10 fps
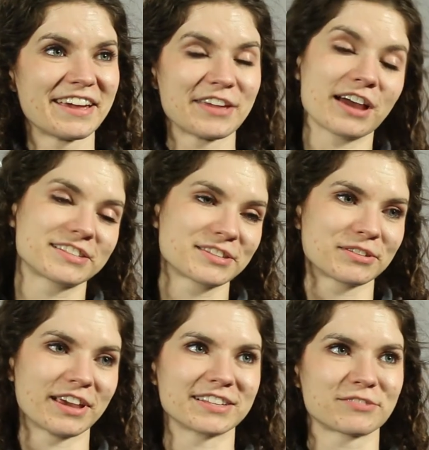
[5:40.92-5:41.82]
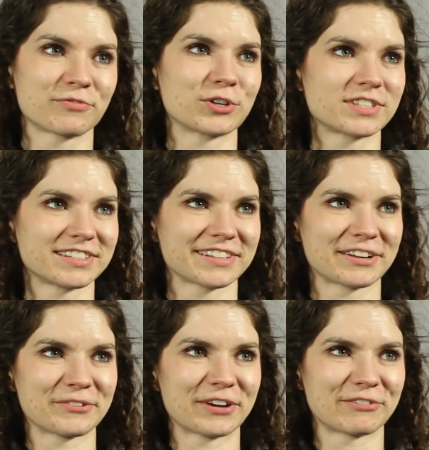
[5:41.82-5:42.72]
Yes, first things out
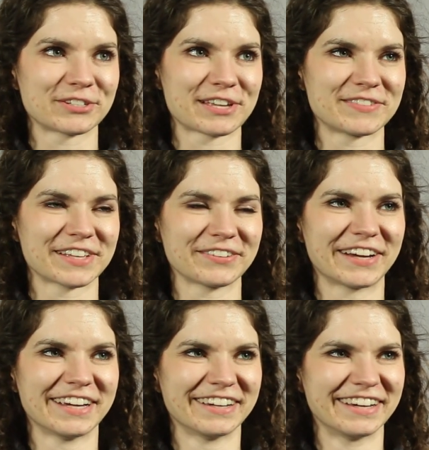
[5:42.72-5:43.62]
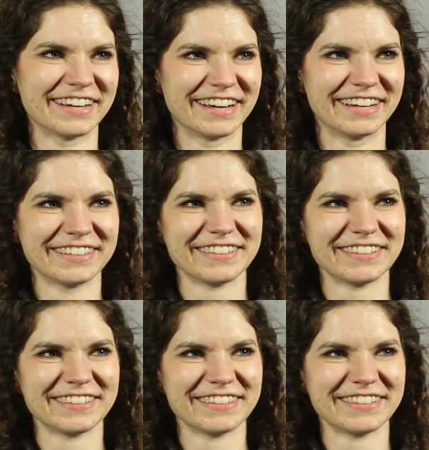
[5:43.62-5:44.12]
of the way. First game's out of the way.